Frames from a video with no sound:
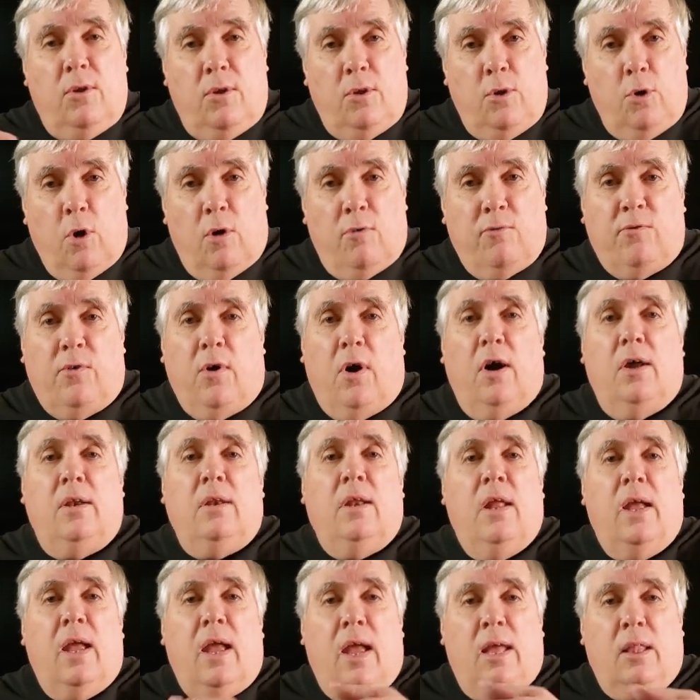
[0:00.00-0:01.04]
your fun
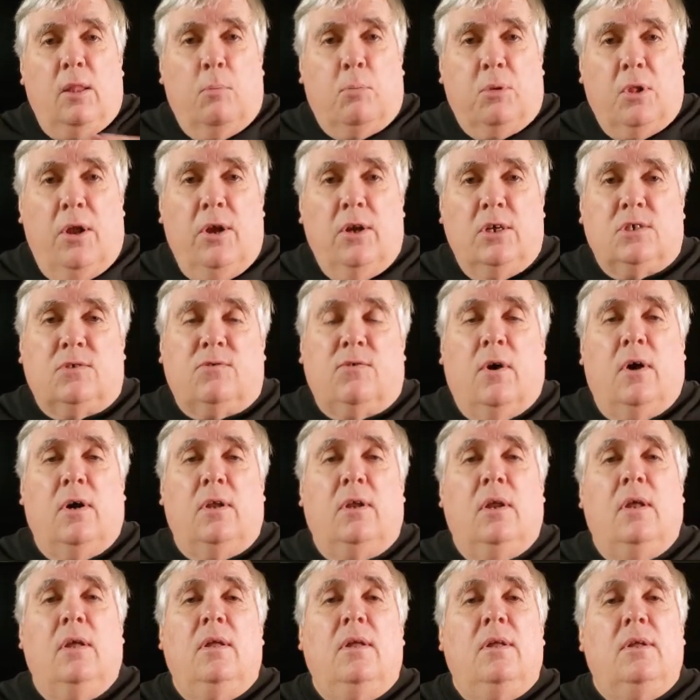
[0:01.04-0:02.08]
and the player's
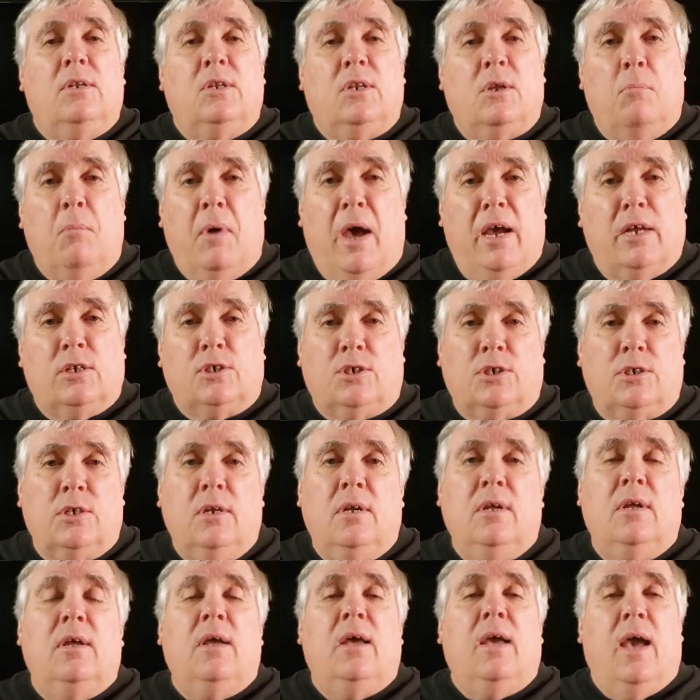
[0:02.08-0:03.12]
fun to mesh,
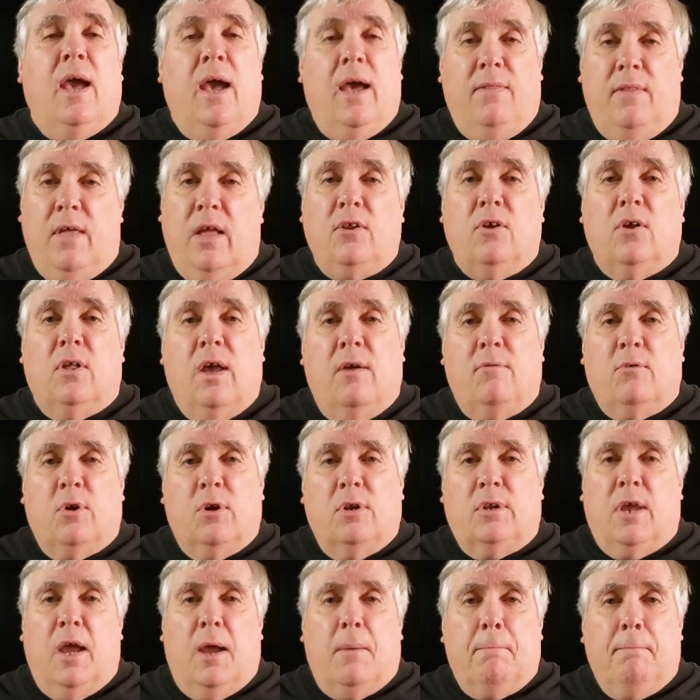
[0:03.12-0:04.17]
and then you'll have a
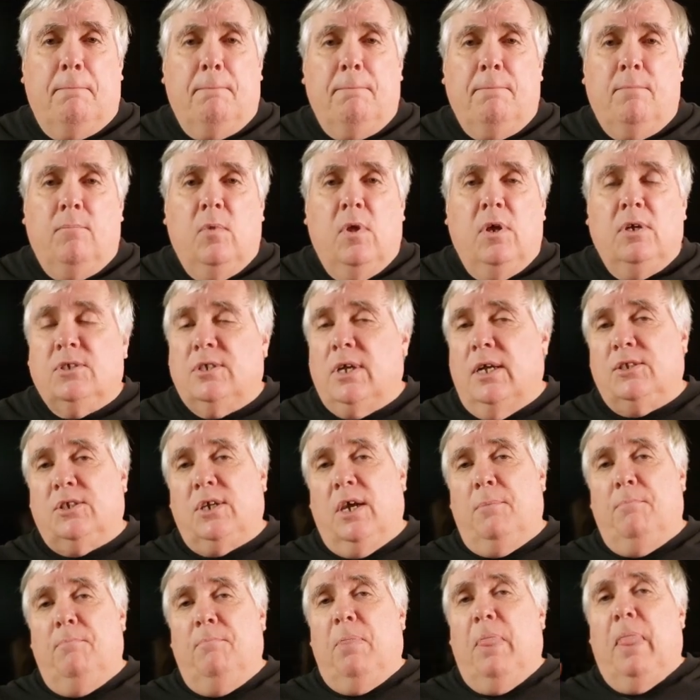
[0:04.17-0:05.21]
good game. So that's
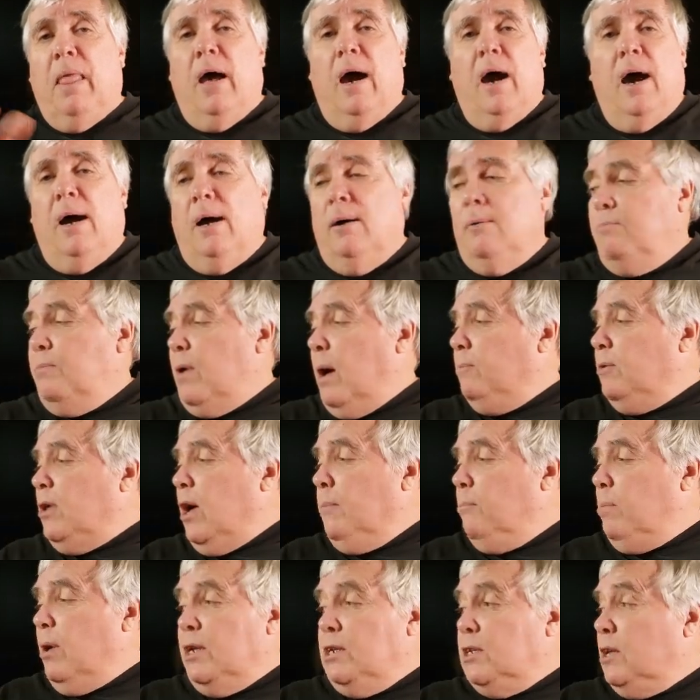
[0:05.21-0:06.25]
it. I'm
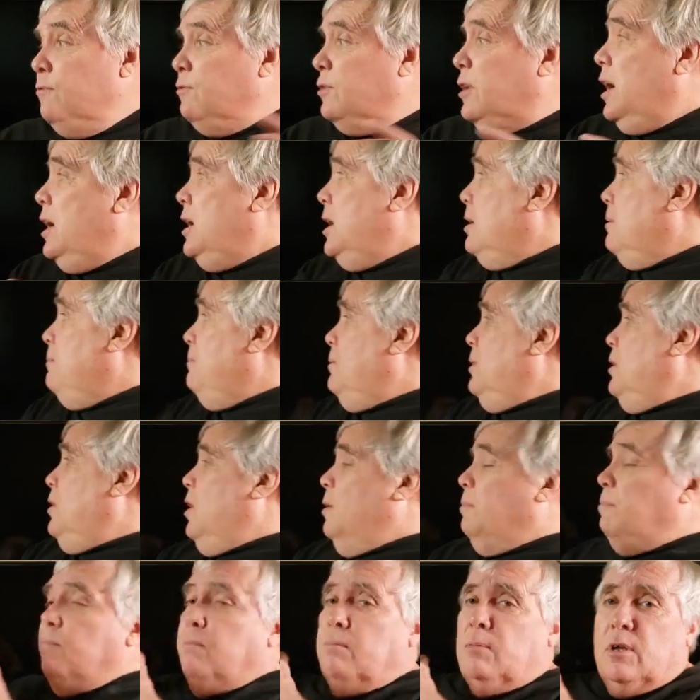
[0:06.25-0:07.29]
done pontificating.
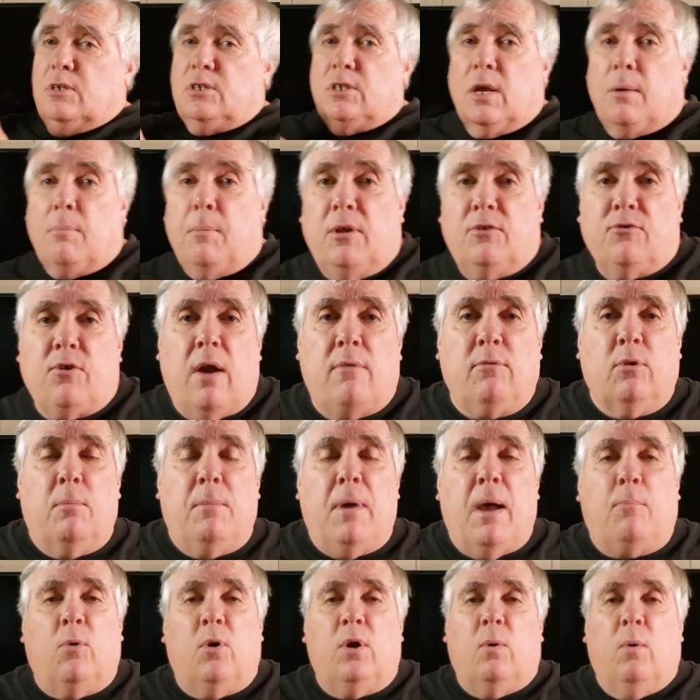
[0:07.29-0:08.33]
Oh, looks like my Traveler
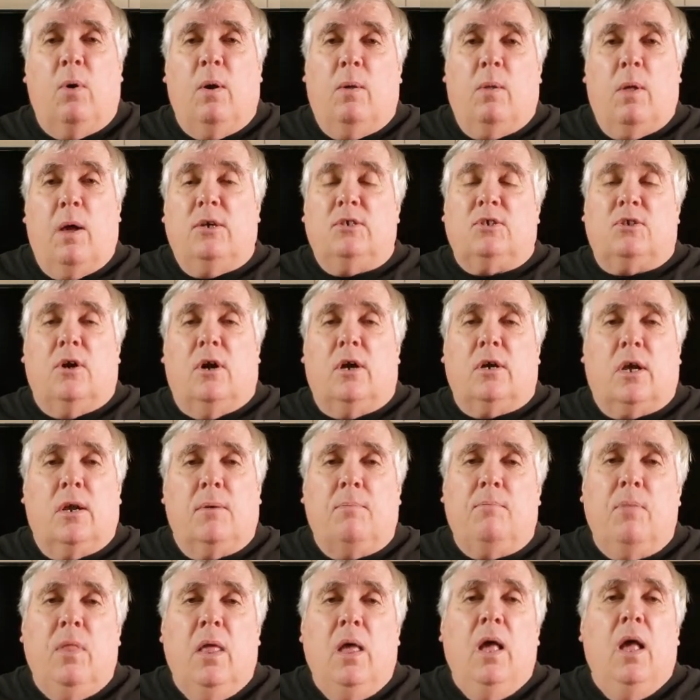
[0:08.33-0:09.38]
map went away while I was talking.
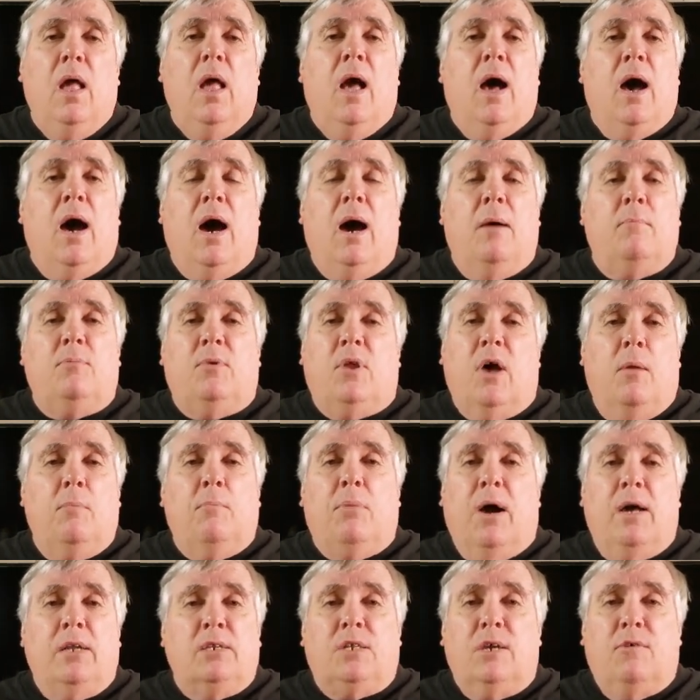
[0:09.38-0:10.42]
I'm done
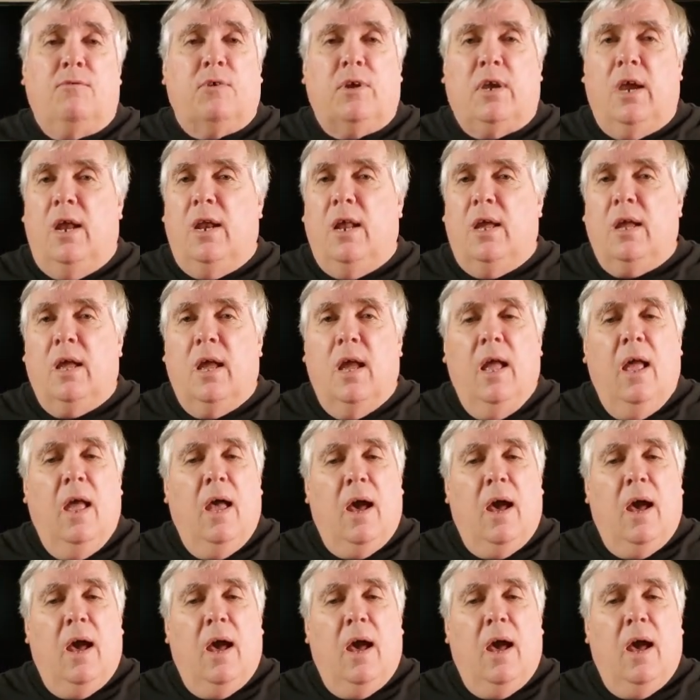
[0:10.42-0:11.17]
pontificating.